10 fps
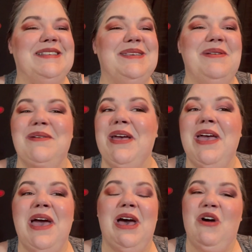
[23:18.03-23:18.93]
So anyway,
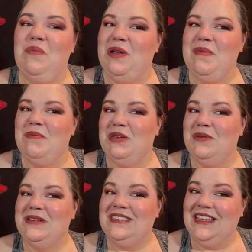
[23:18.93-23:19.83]
I hope you remember you
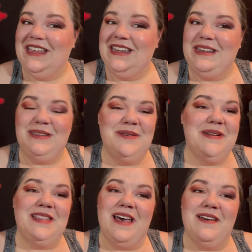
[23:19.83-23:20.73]
were seen, you
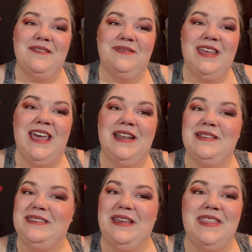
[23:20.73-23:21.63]
were loved, and I'll
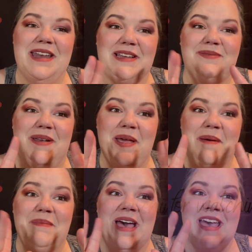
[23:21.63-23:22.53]
see you in the next one.
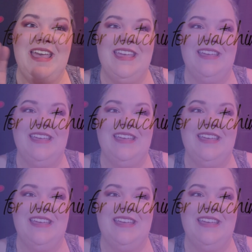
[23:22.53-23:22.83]
Bye.